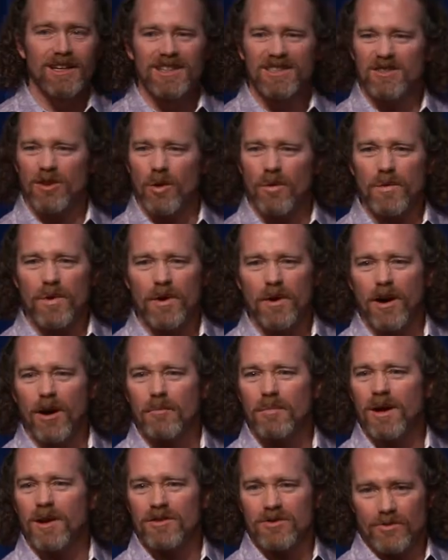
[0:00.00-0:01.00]
Sulfur
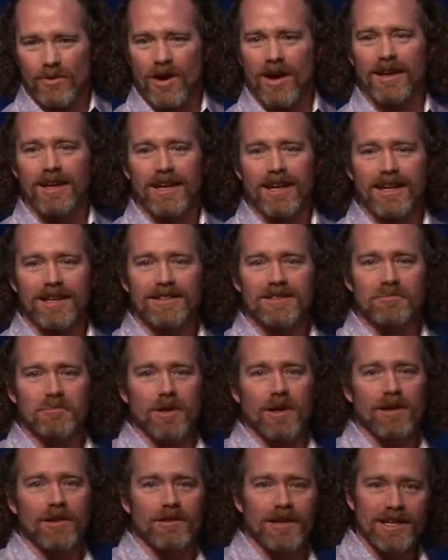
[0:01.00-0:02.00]
compounds, rotten egg
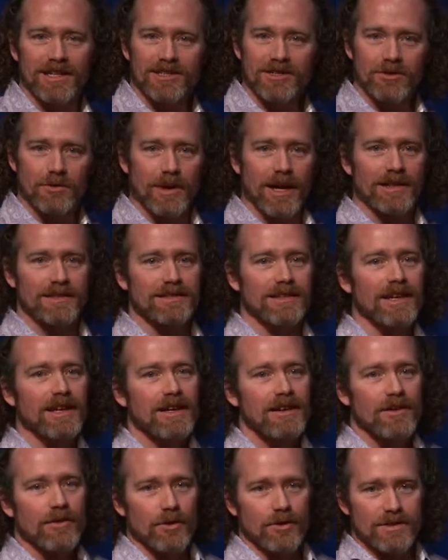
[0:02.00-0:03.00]
smell, H2S,
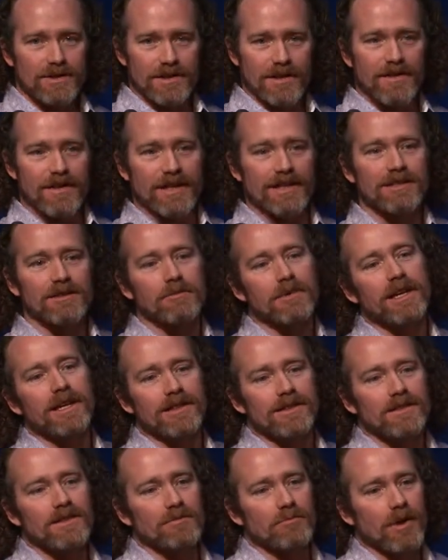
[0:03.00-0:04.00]
those are the things that we
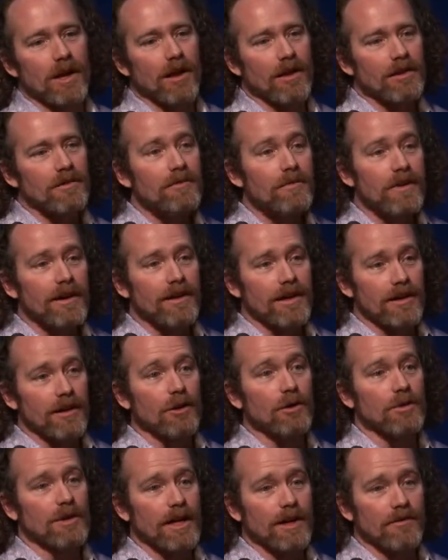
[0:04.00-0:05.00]
can smell at very
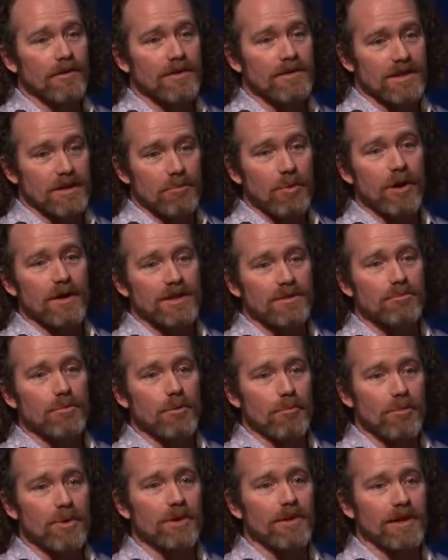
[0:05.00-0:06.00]
low levels at parts
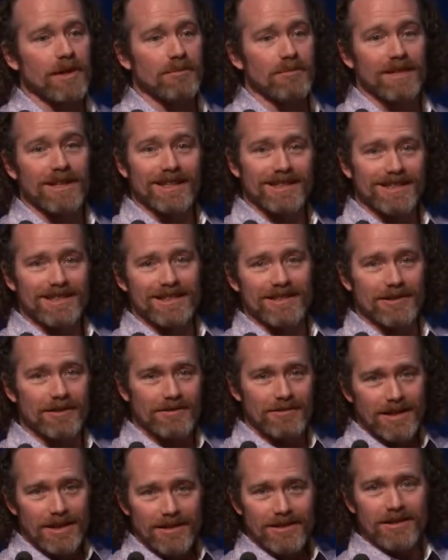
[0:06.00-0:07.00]
per billion, but that's
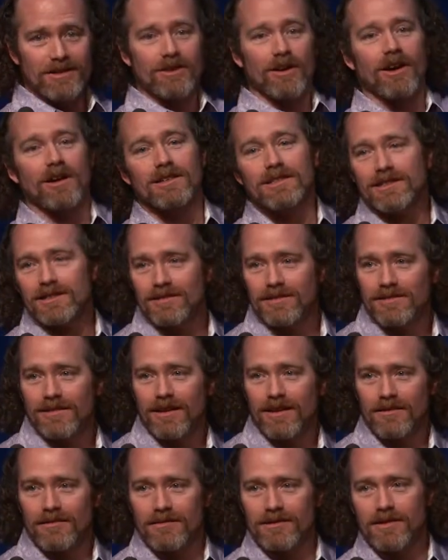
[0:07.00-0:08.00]
still, the dog's still
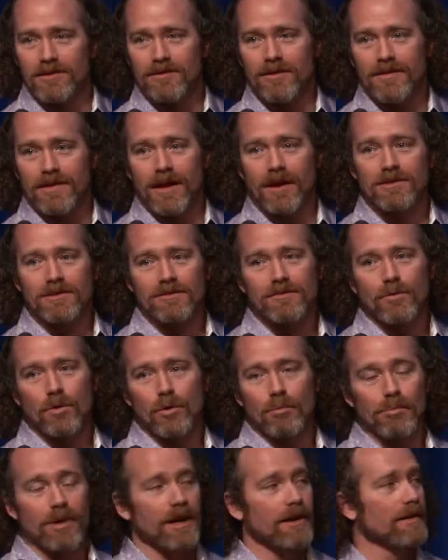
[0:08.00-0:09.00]

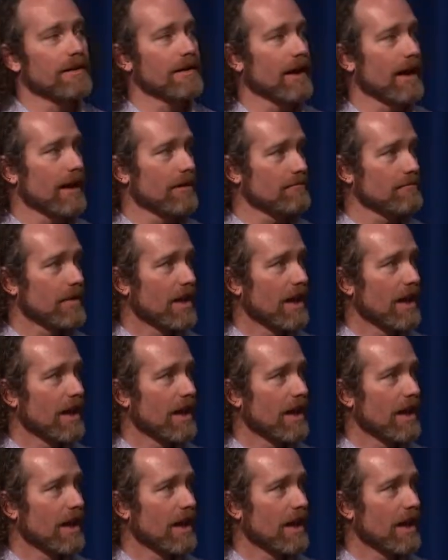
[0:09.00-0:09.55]
1,000-fold better than that.